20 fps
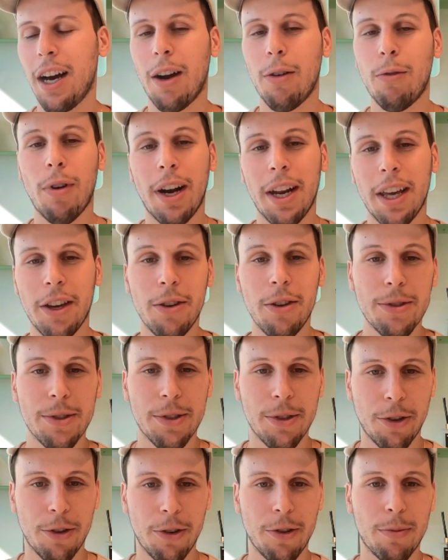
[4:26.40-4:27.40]
running
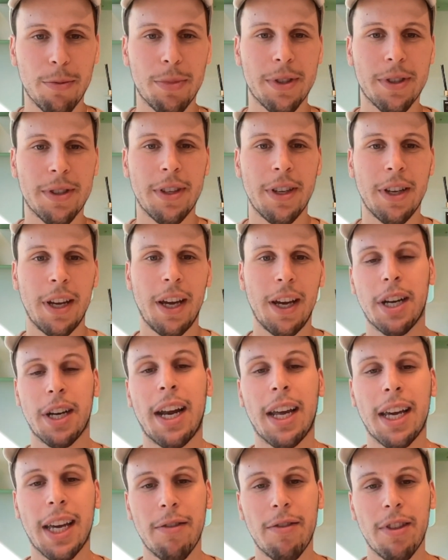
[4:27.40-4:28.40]
user groups to
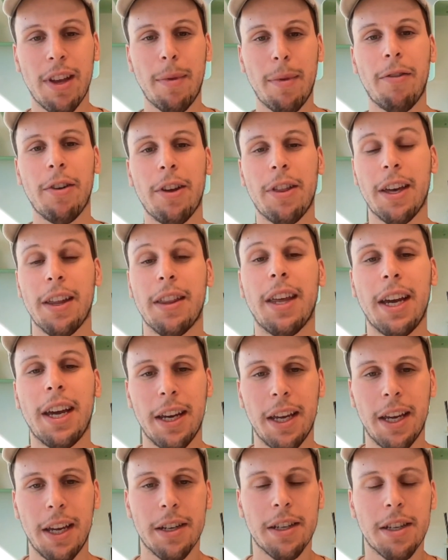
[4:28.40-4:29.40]
kind of give them everything they
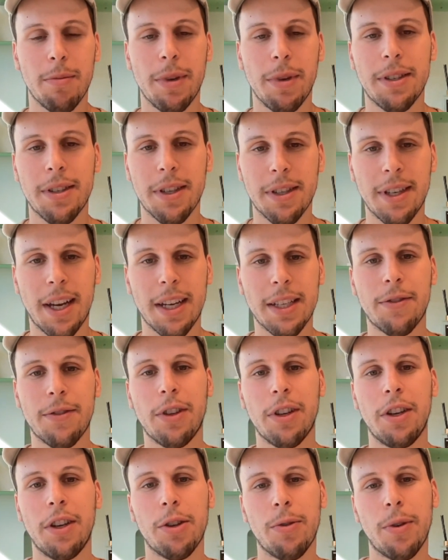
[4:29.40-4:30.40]
need to be
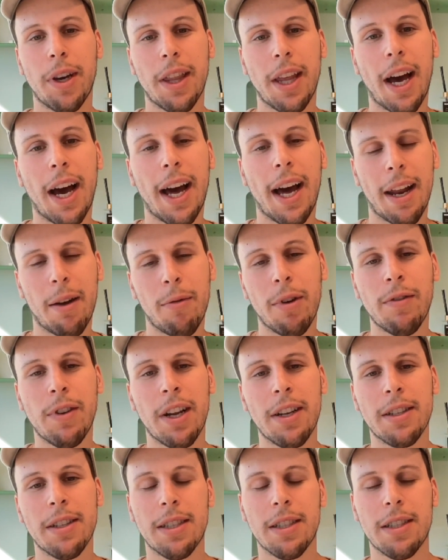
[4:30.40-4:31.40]
successful in doing that. And we've
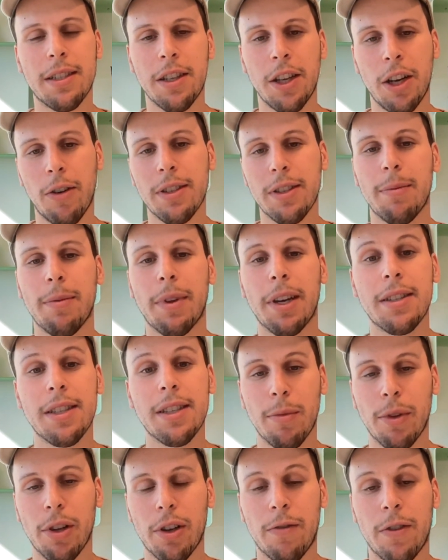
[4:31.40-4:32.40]
done something
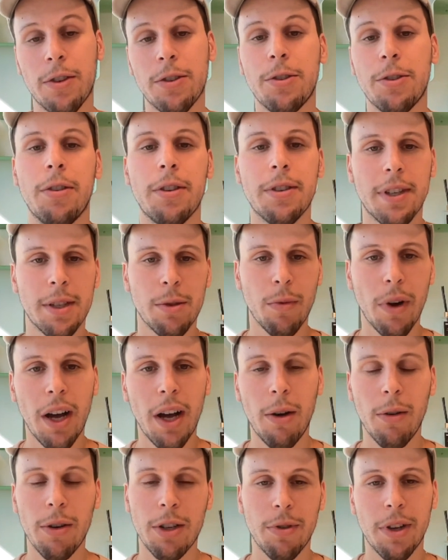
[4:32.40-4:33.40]
similar for students as
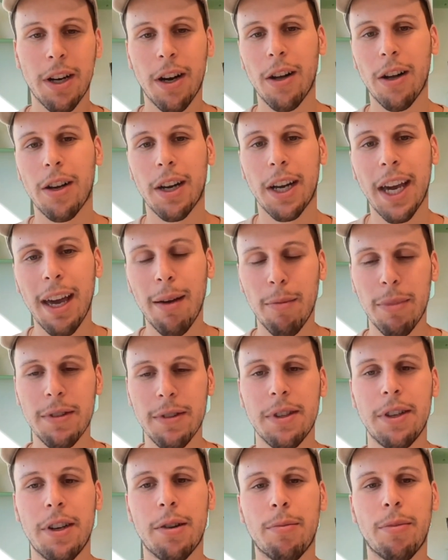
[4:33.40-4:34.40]
well, which we call our
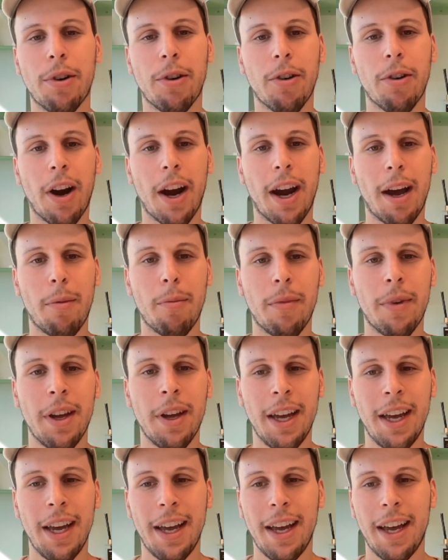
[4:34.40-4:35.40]
campus leader program.
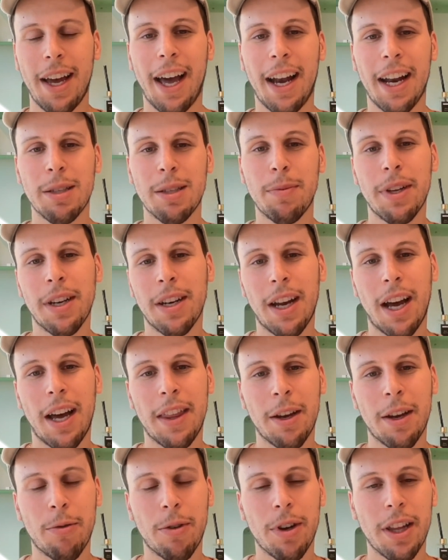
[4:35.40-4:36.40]
And it's been, I
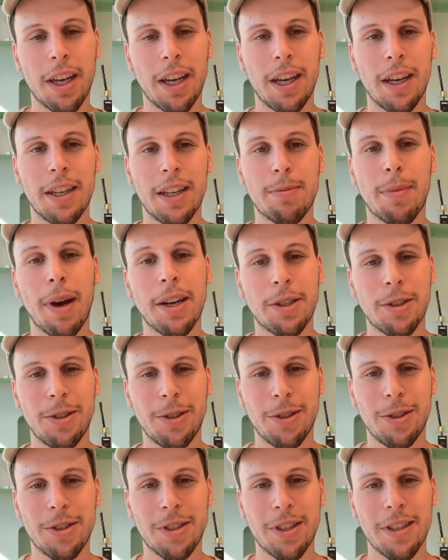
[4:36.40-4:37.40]
think, really
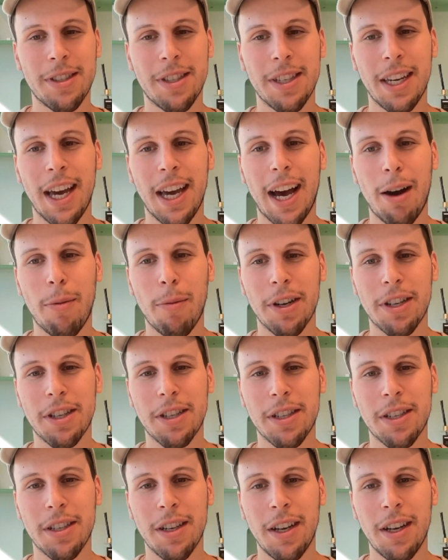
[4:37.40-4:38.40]
special just to see how
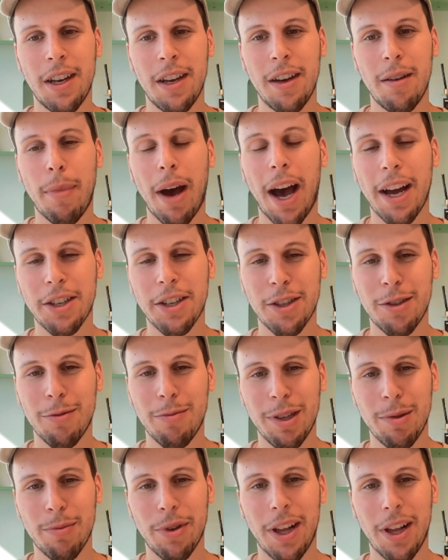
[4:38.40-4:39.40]
much passion
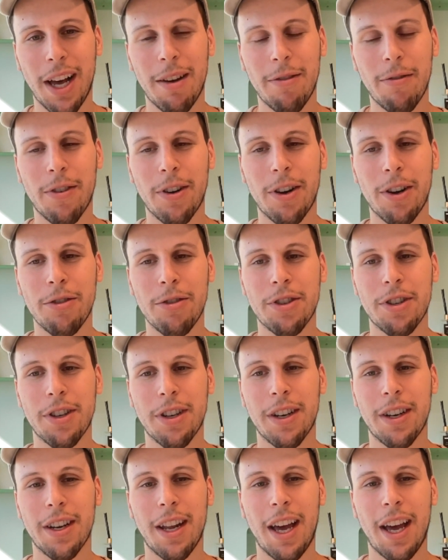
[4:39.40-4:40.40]
people have for
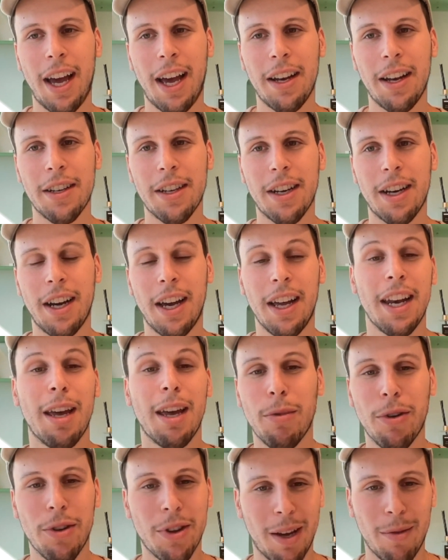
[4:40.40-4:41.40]
Notion and
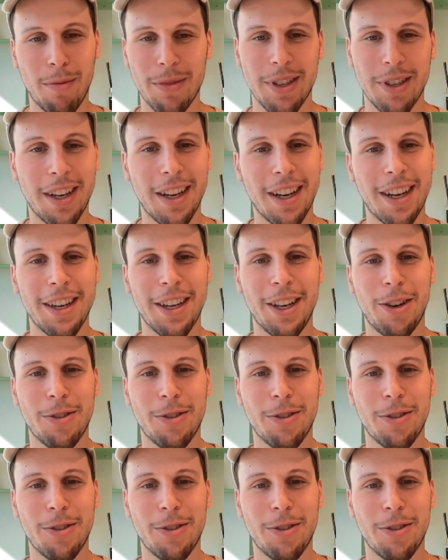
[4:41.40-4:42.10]
enable them to